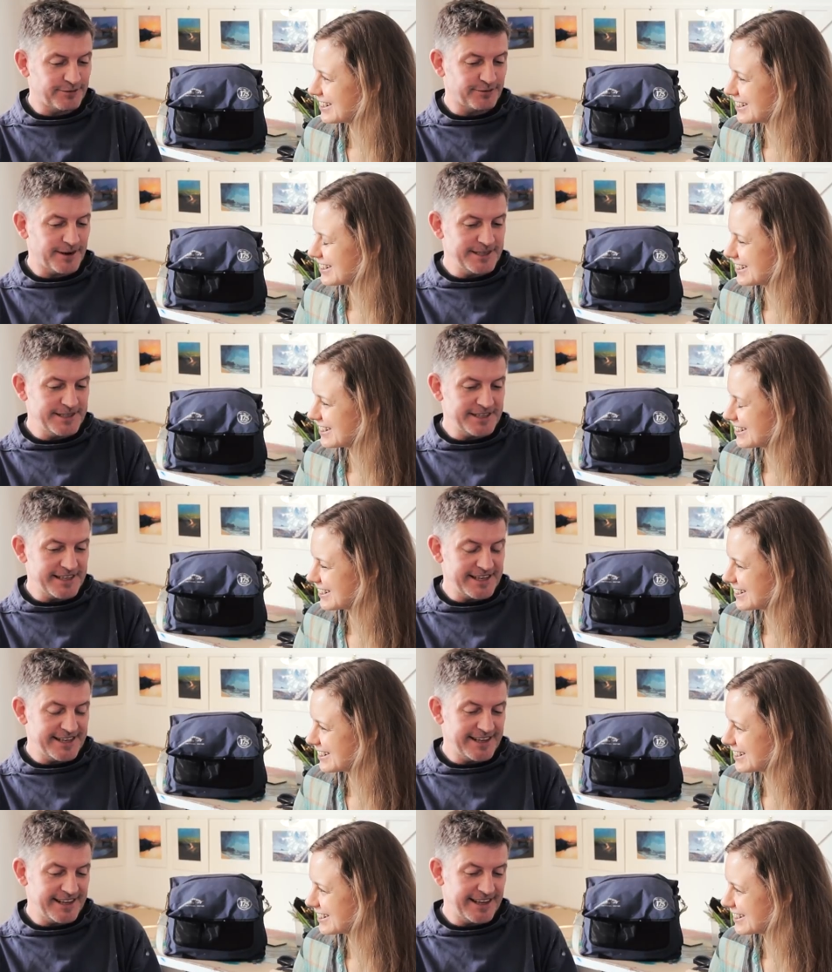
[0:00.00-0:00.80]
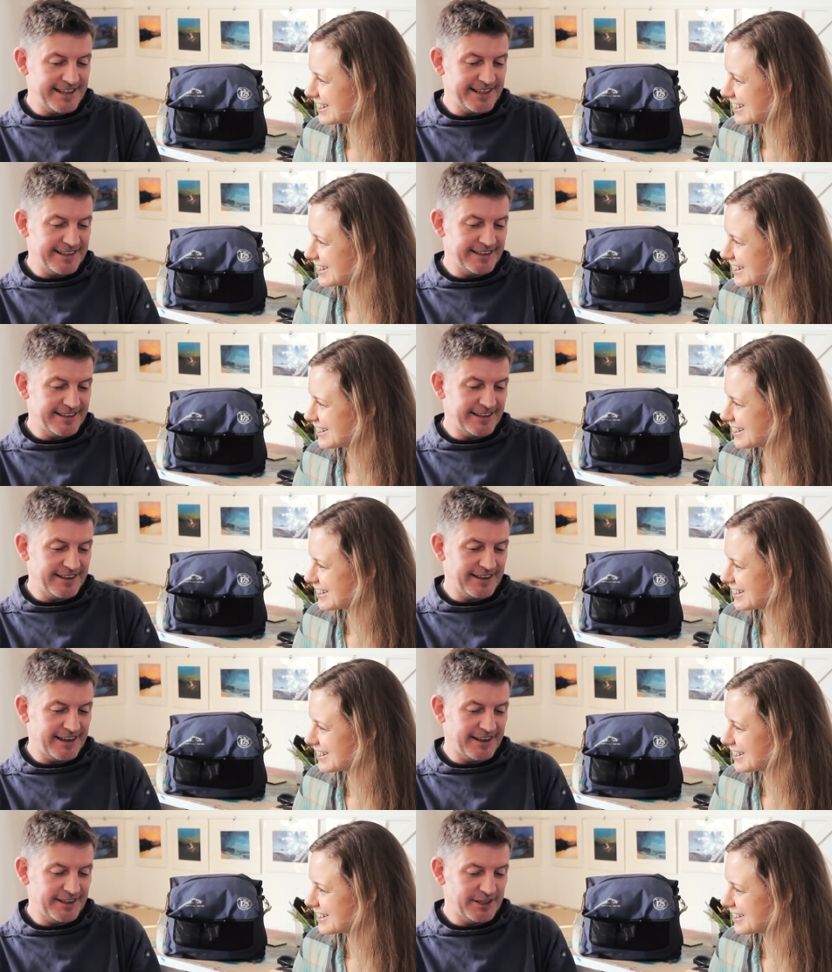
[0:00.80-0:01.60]
Speaker 1: had friends in
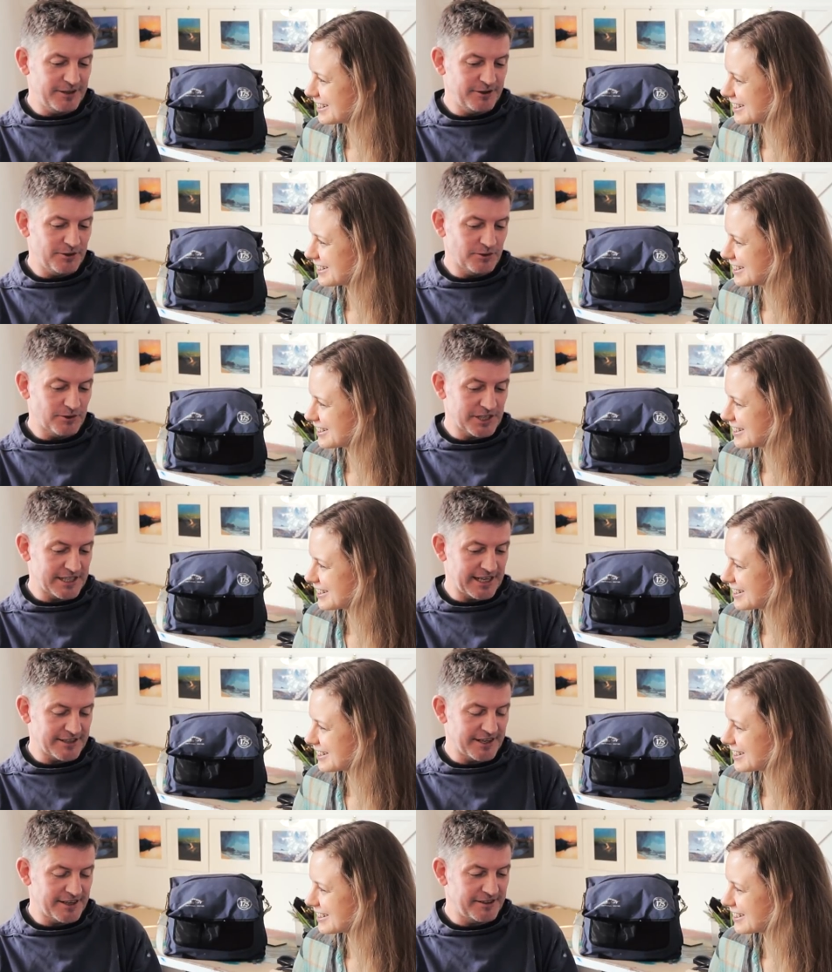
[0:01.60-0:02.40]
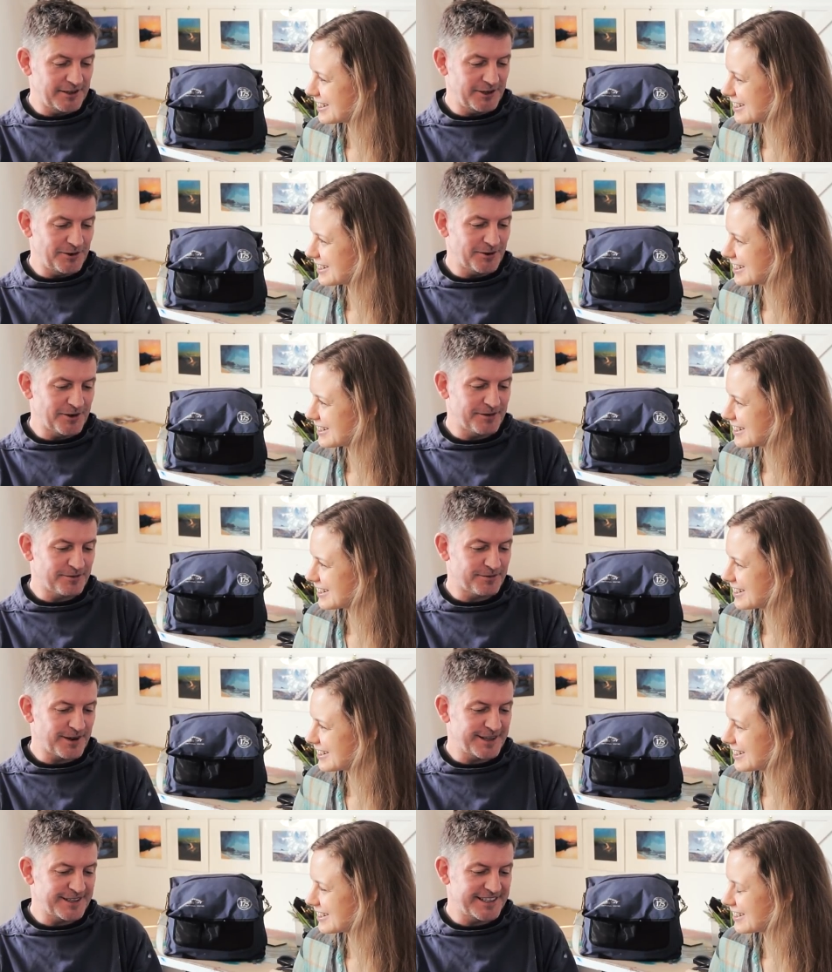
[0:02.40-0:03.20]
in uh, New York, just outside of New
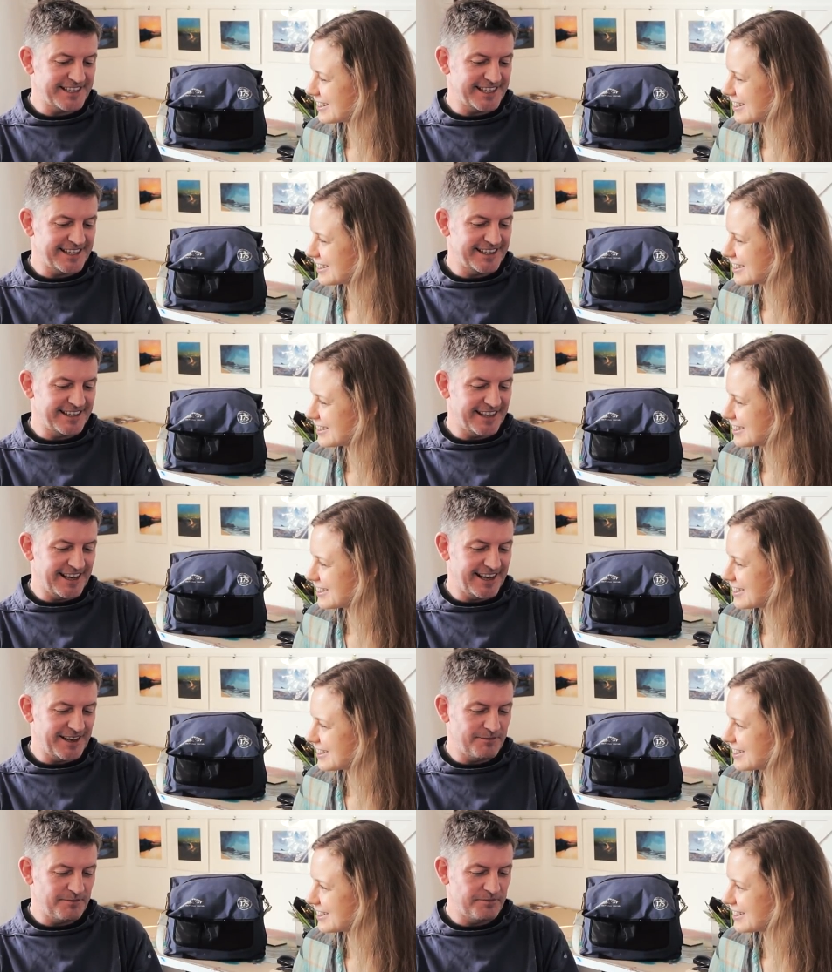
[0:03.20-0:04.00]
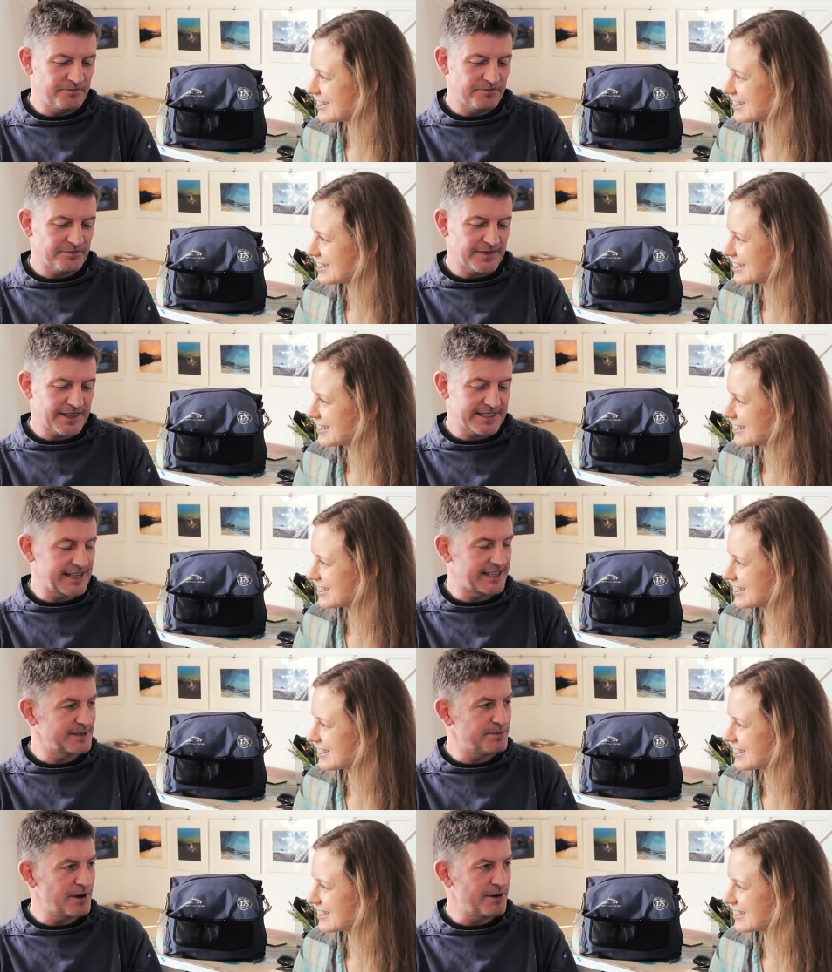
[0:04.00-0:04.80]
York, and friends in um,
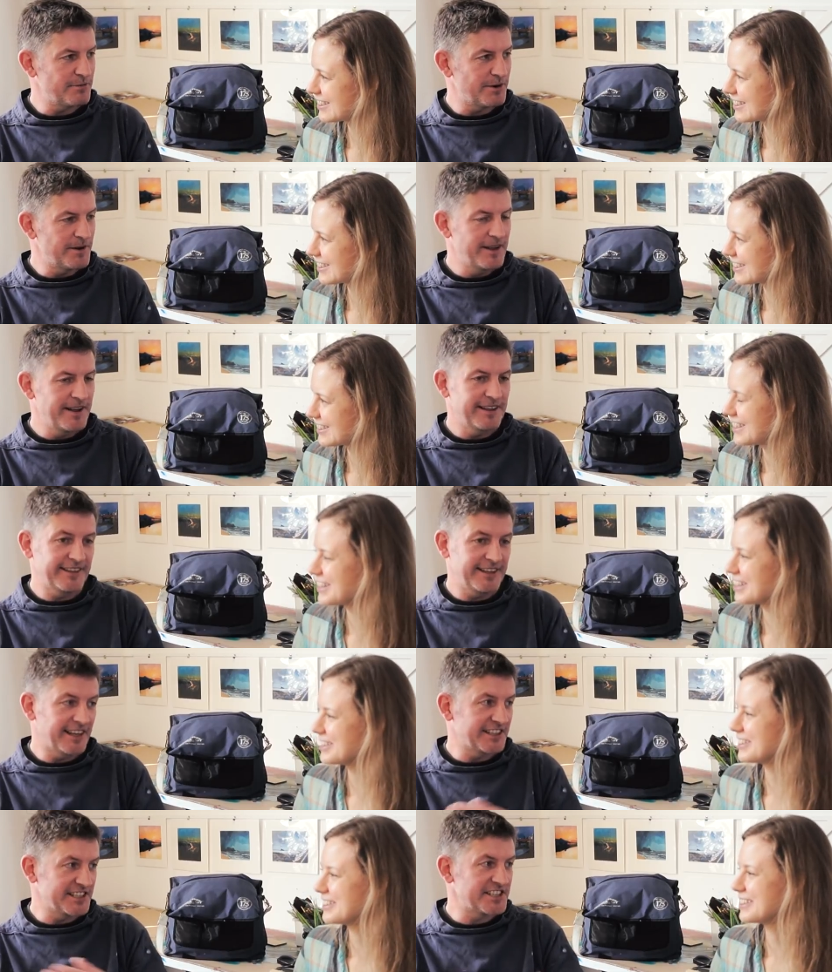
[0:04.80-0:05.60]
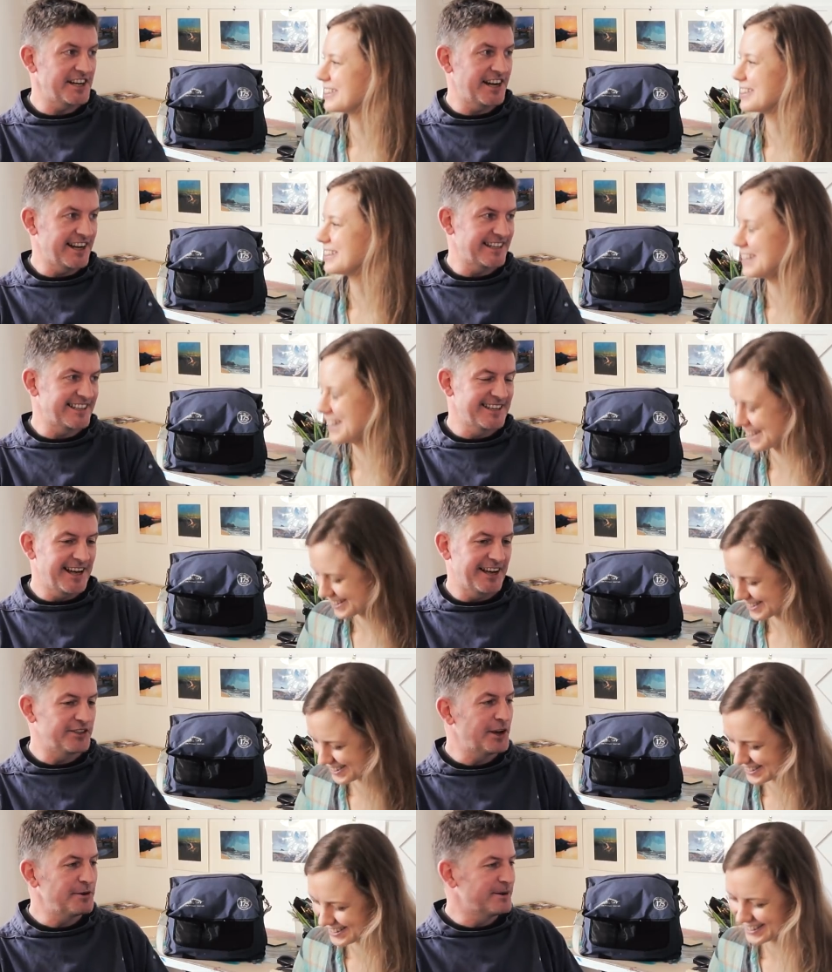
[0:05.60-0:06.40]
Santa Barbara, yeah. the other side,
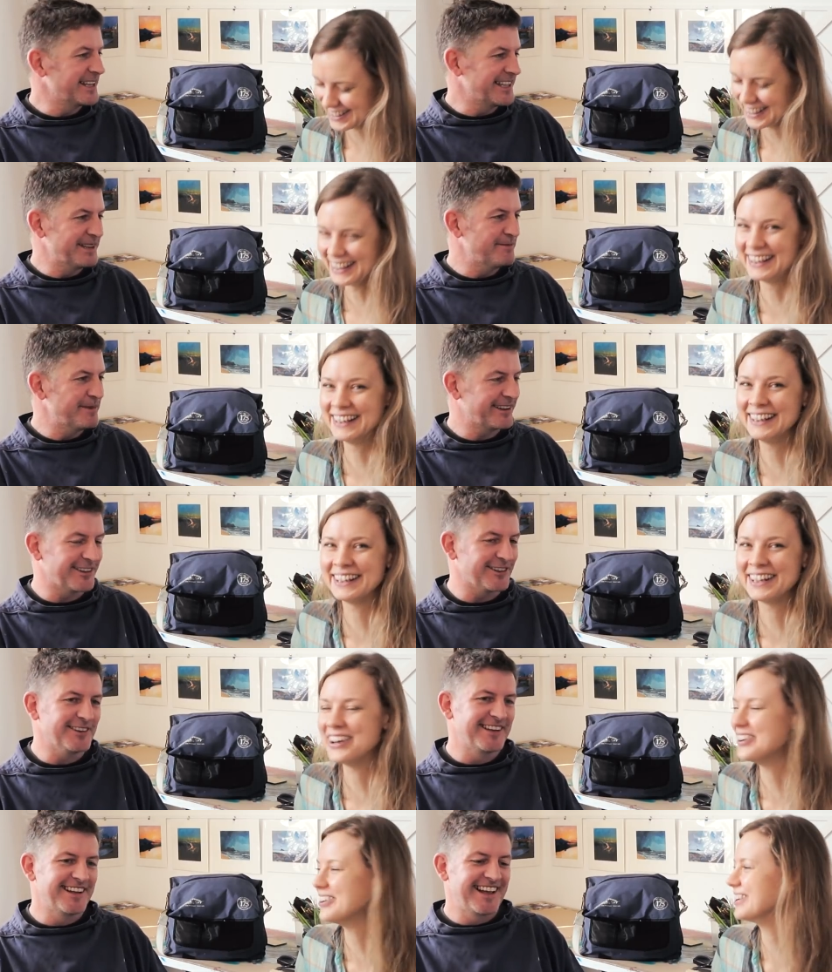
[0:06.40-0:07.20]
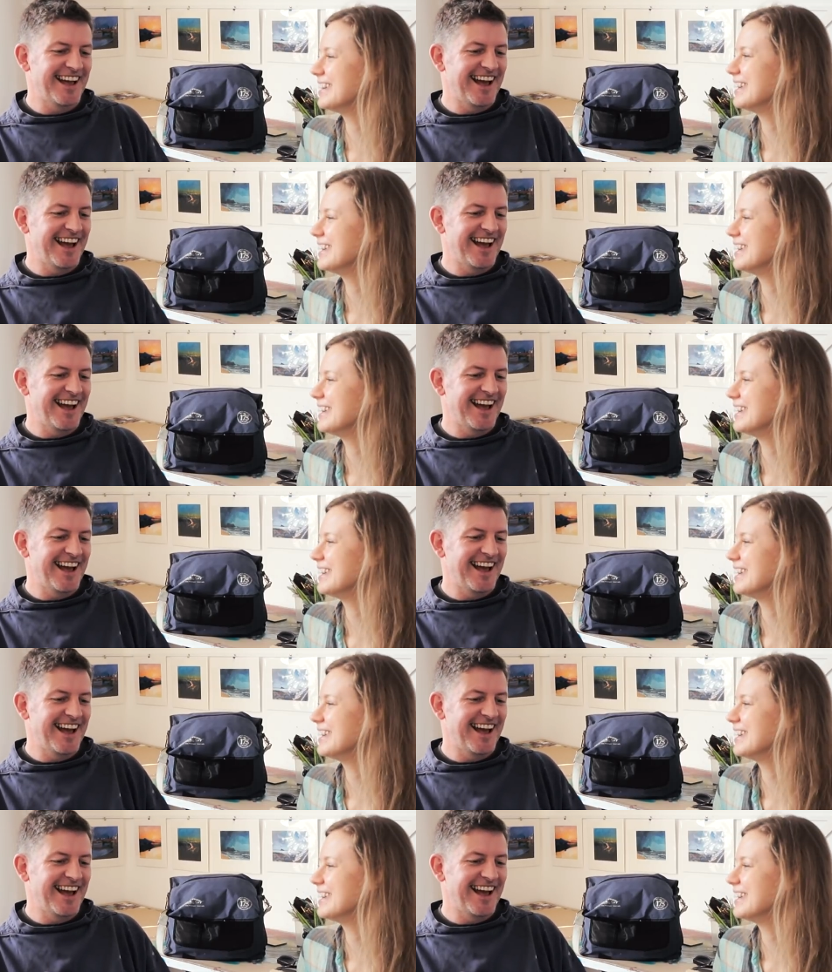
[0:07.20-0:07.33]
yes. and no one in the middle.